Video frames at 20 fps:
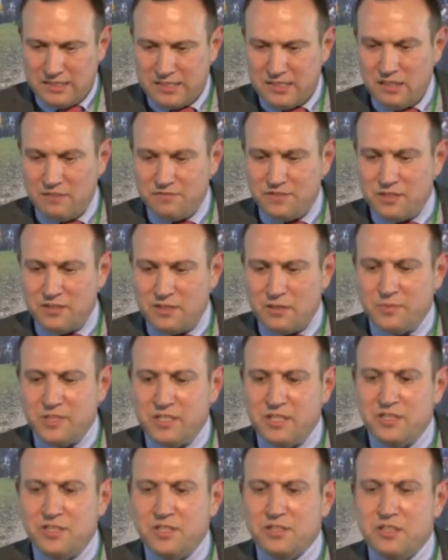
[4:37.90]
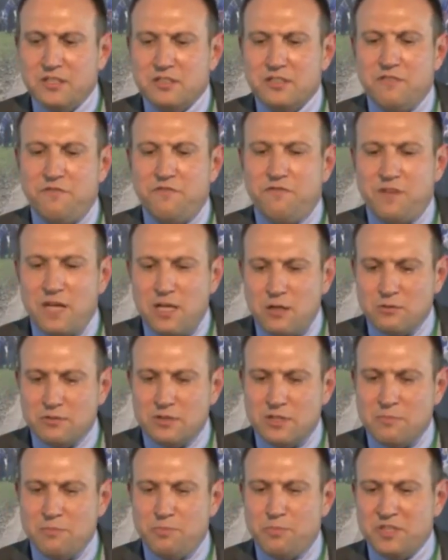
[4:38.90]
self-determination as a
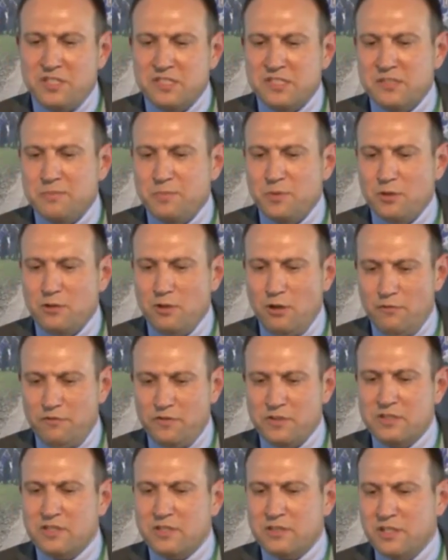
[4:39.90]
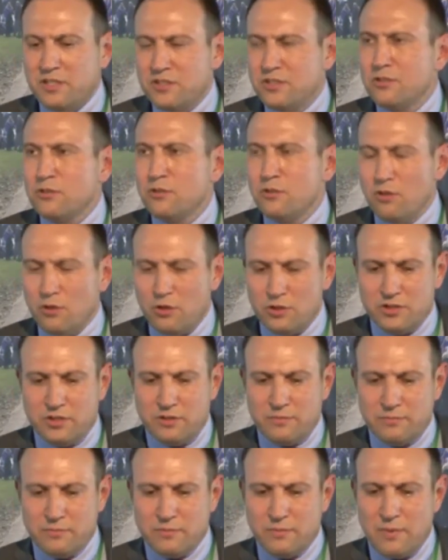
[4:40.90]
founding principle of international
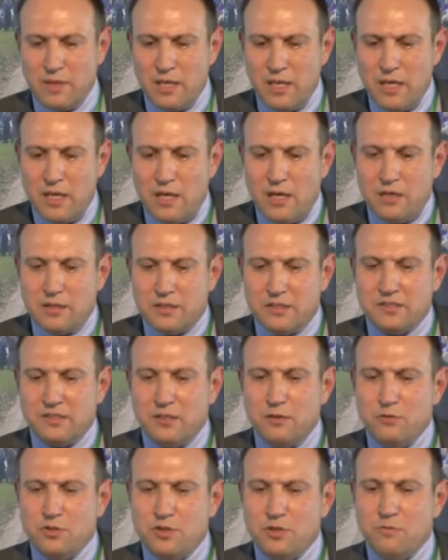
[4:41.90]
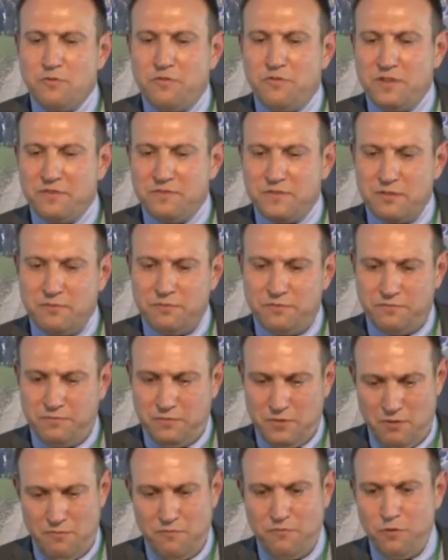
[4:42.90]
order. Resolution
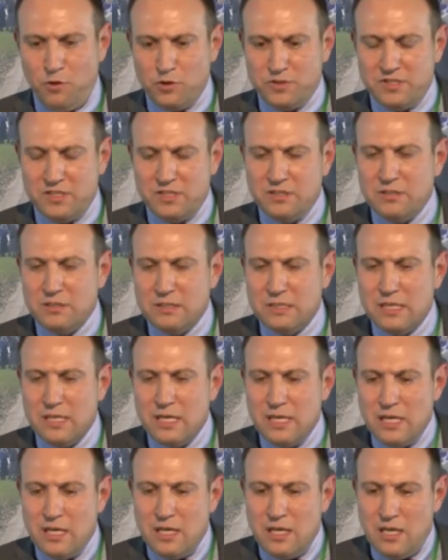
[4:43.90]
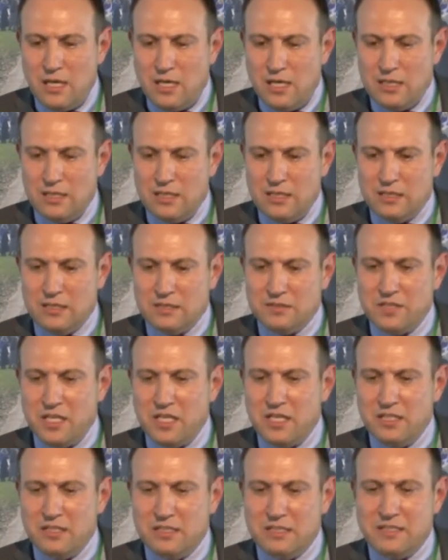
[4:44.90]
1514,
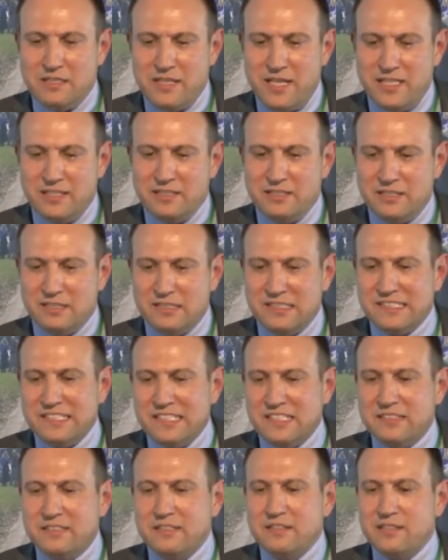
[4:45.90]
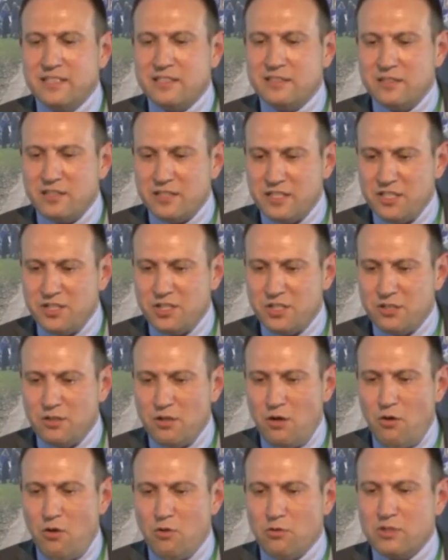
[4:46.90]
the 1960
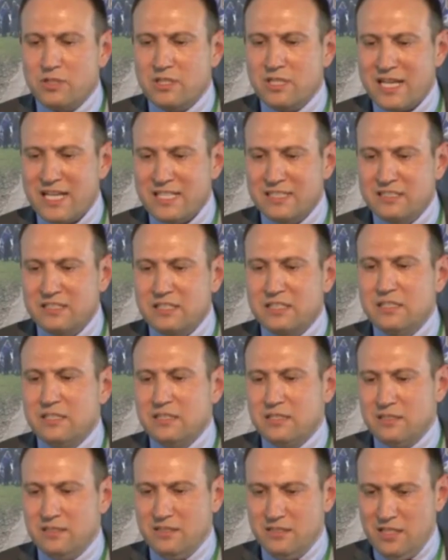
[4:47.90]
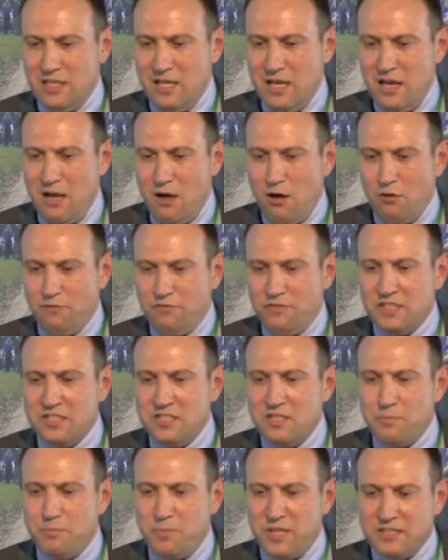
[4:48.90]
Declaration on Granting of
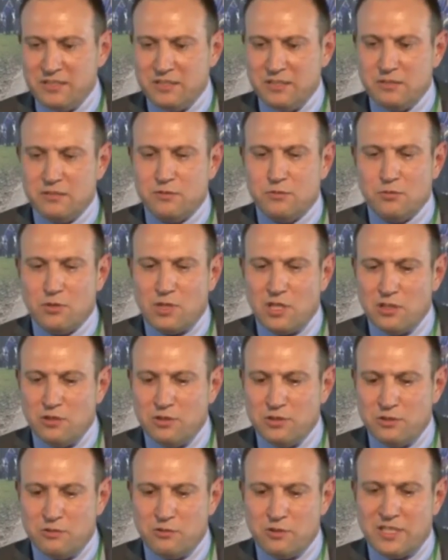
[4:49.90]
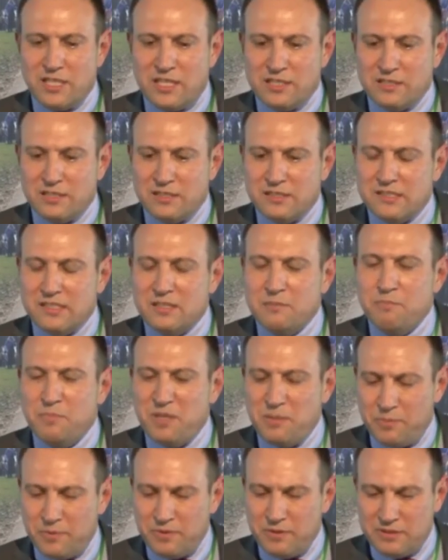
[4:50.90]
Independence to Colonial Countries
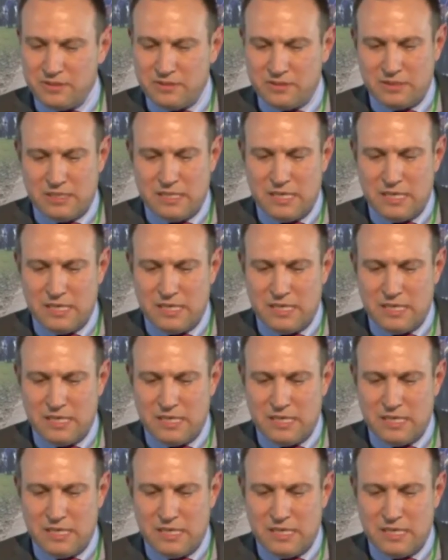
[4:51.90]
and Peoples.